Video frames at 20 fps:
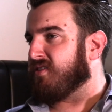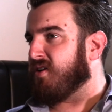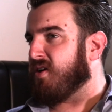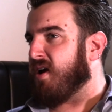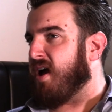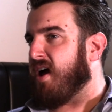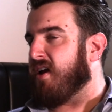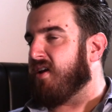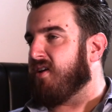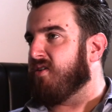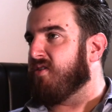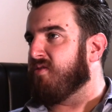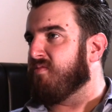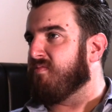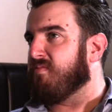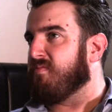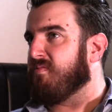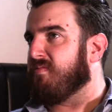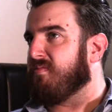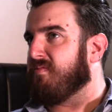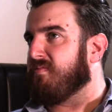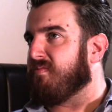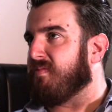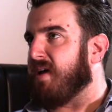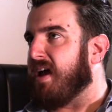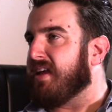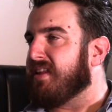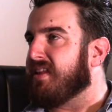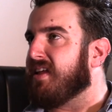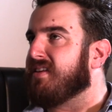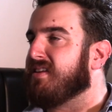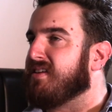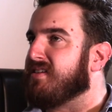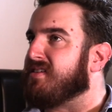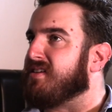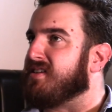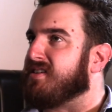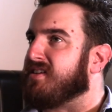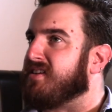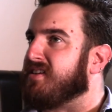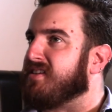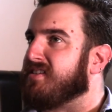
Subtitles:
so how do you make that decision?